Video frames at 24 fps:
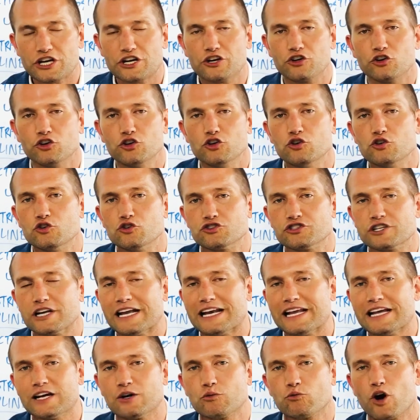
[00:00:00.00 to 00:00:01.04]
and lose,
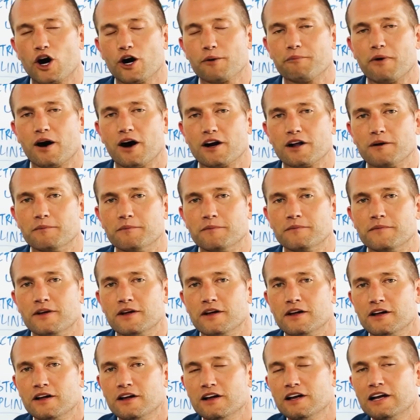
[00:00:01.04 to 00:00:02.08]
and hit rock bottom.
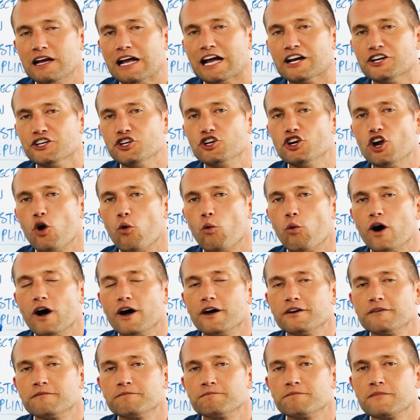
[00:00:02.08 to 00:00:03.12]
And you know
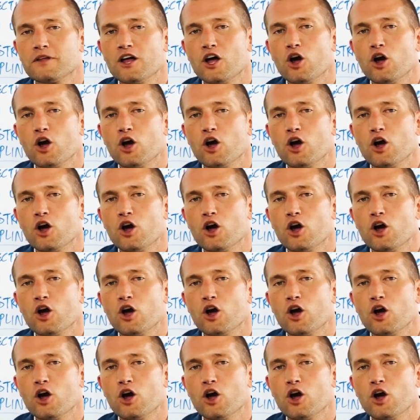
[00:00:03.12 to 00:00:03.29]
what?